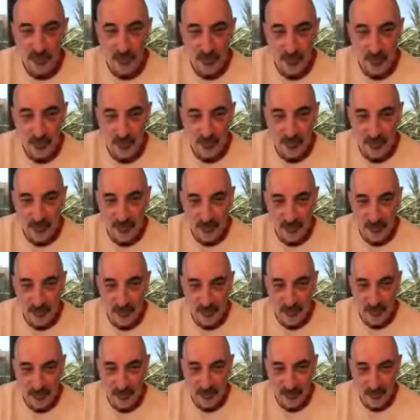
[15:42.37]

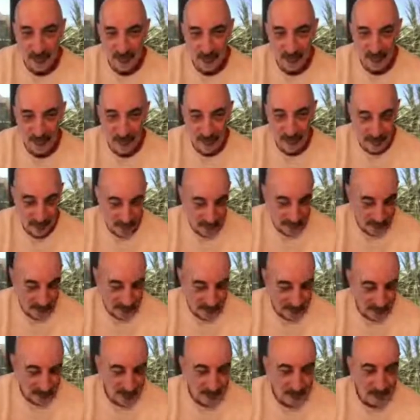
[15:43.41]

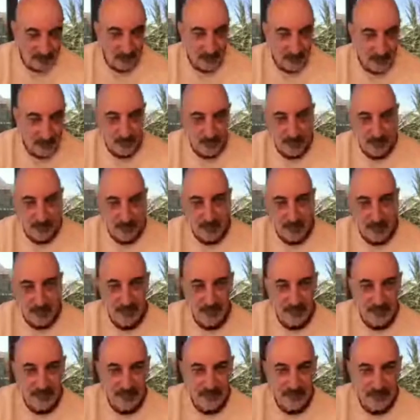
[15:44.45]

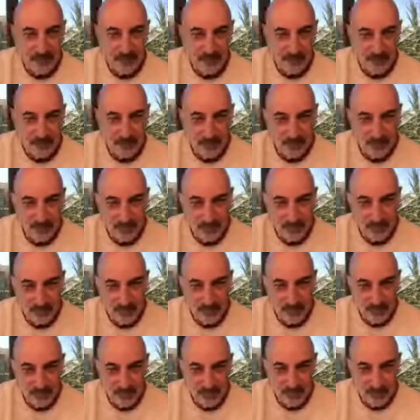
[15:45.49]

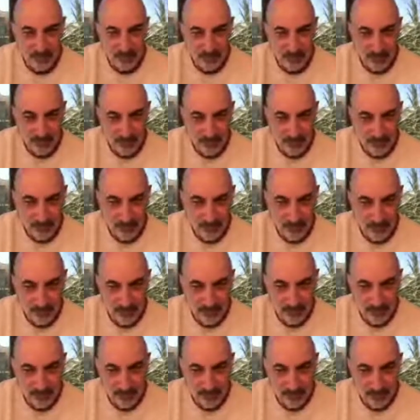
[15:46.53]

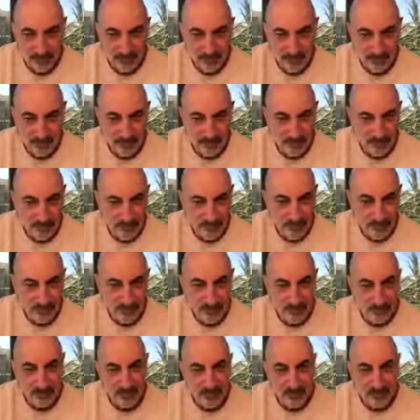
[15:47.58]

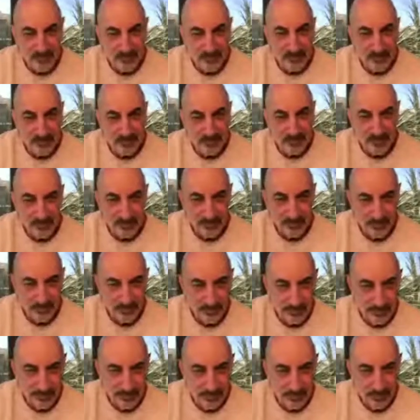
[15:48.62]

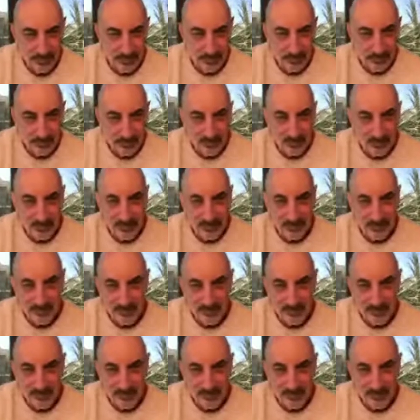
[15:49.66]
No words are spoken by the person on screen.